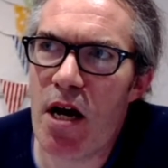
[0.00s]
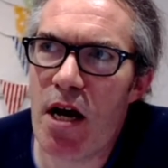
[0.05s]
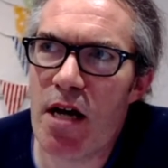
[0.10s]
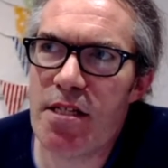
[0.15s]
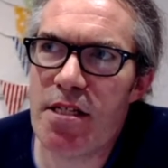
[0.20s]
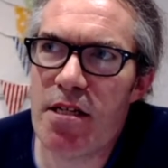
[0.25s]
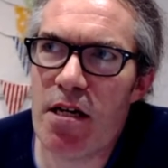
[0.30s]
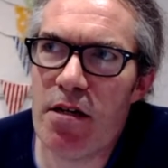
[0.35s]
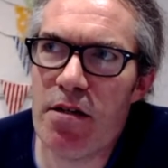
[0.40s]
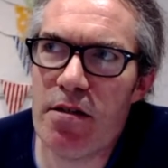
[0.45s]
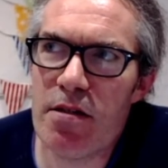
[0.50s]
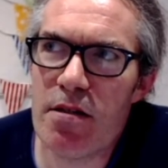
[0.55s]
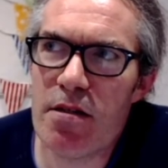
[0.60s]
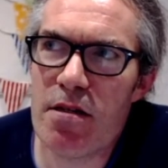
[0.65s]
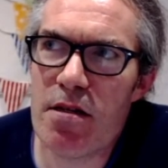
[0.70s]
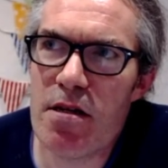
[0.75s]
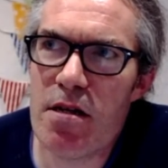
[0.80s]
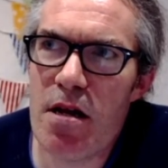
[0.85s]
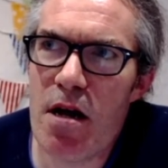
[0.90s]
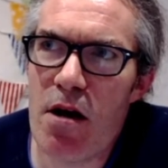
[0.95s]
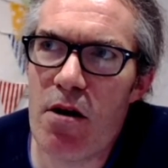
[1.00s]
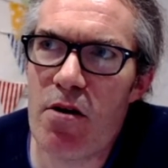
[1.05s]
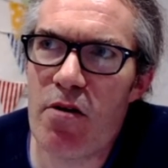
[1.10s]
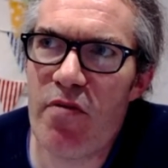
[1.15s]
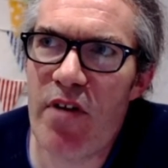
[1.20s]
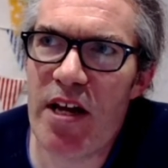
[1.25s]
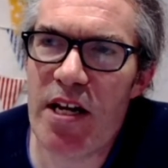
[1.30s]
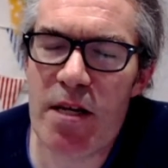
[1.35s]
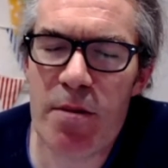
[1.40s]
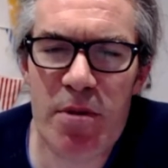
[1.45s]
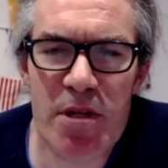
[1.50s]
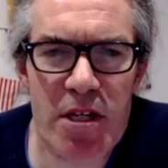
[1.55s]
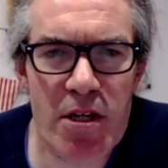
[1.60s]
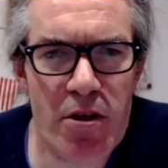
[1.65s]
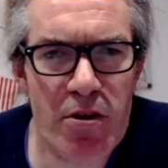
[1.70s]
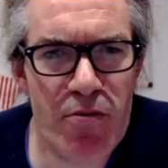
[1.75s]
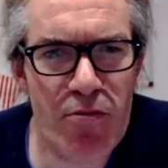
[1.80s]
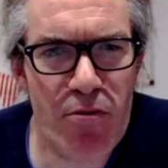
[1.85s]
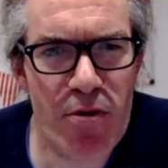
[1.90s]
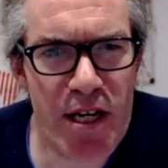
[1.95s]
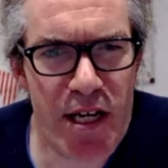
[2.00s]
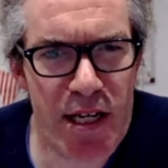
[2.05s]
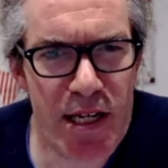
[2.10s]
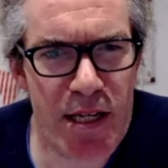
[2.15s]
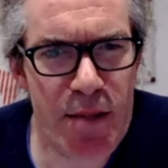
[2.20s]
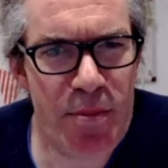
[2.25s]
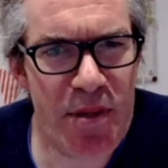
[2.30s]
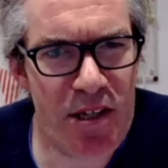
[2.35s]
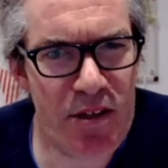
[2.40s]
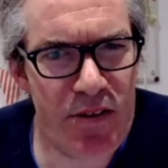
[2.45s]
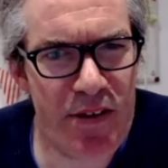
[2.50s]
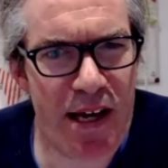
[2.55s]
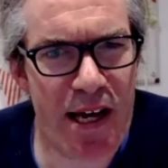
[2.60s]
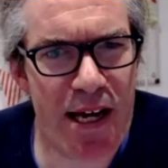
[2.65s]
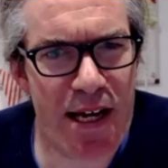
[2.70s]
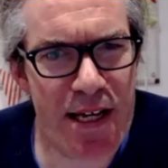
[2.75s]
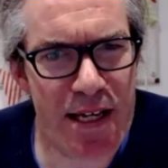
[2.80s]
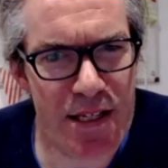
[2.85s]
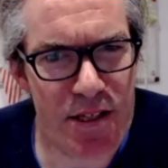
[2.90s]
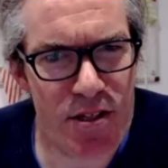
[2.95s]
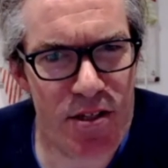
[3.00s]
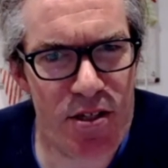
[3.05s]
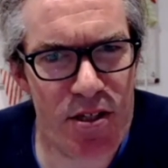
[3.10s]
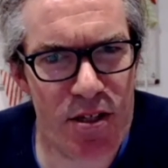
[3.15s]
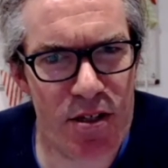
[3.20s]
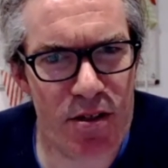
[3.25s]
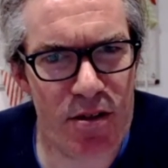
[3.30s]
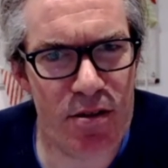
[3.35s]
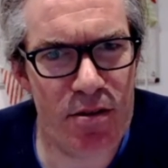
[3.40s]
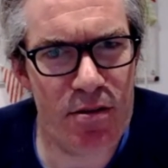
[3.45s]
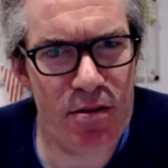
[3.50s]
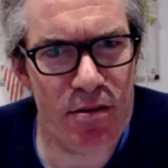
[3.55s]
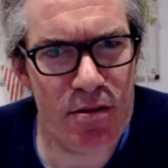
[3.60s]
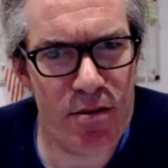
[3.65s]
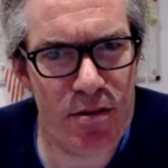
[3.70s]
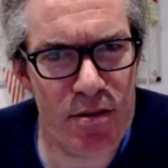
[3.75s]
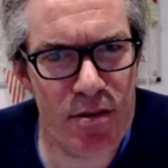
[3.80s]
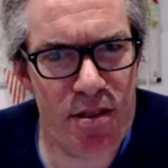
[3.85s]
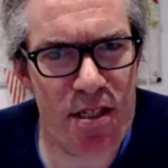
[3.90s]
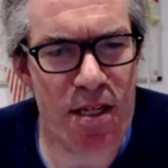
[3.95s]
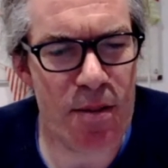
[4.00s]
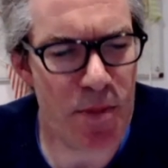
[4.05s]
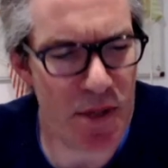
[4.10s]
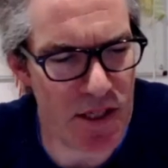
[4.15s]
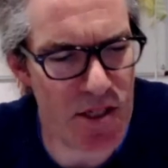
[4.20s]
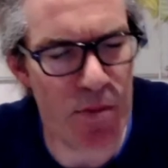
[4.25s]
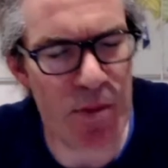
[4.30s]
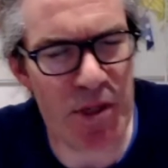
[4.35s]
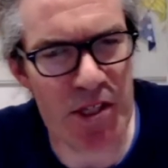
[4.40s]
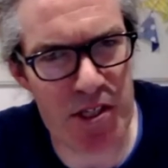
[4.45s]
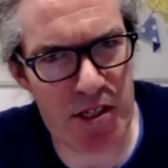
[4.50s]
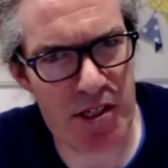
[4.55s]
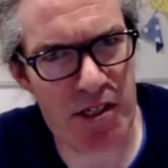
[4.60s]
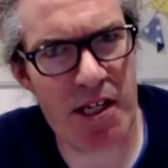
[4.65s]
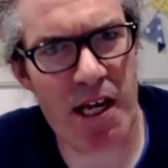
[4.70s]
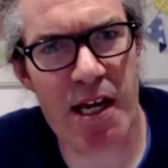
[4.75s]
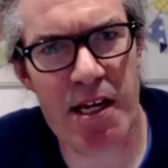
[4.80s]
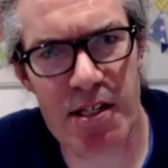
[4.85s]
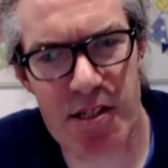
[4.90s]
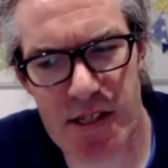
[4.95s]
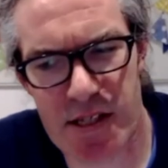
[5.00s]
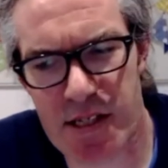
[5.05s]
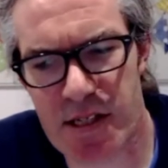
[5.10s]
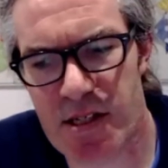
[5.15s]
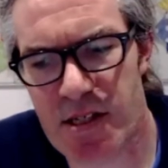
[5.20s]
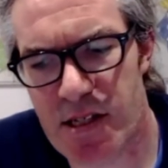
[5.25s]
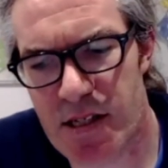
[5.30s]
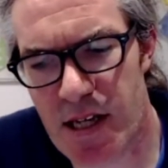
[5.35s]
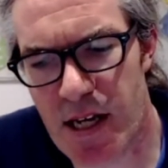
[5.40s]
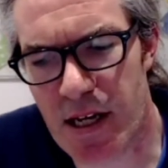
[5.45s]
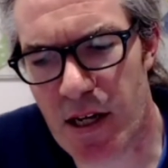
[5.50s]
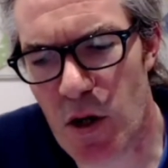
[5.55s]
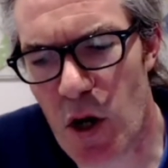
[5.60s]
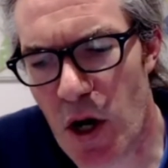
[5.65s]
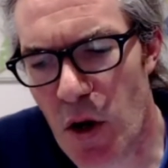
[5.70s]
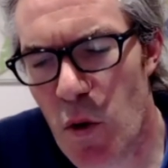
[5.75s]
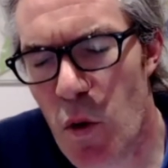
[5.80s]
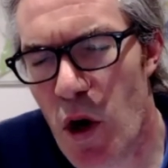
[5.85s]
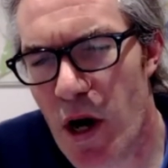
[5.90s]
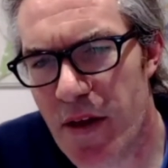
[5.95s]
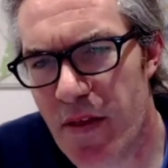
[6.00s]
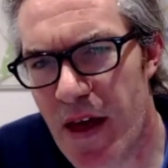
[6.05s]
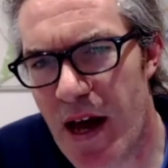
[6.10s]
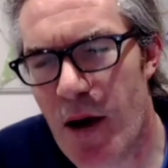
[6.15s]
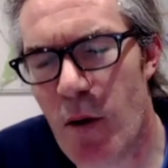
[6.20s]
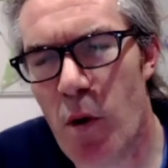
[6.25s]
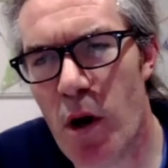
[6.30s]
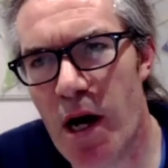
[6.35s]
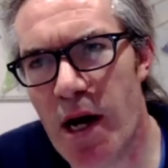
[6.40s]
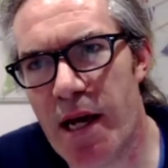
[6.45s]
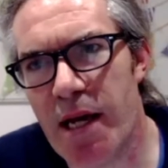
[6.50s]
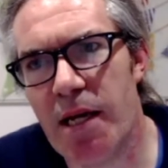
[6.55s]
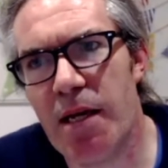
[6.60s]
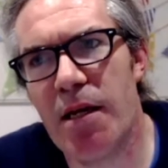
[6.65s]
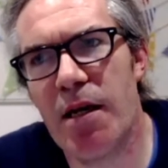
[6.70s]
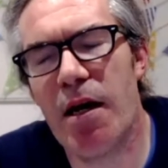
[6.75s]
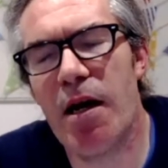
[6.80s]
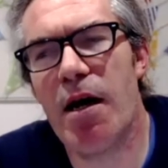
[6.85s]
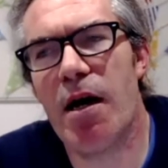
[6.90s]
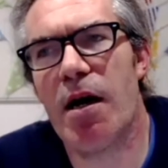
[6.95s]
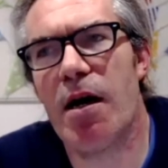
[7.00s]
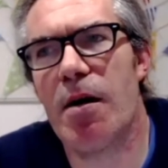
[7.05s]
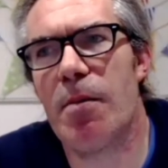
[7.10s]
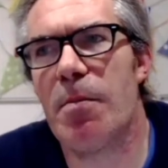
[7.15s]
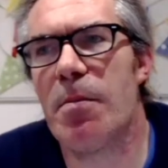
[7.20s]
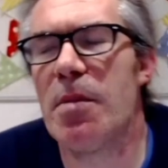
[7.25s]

So I don't know of anybody who really built that deep into business cases in quite that way.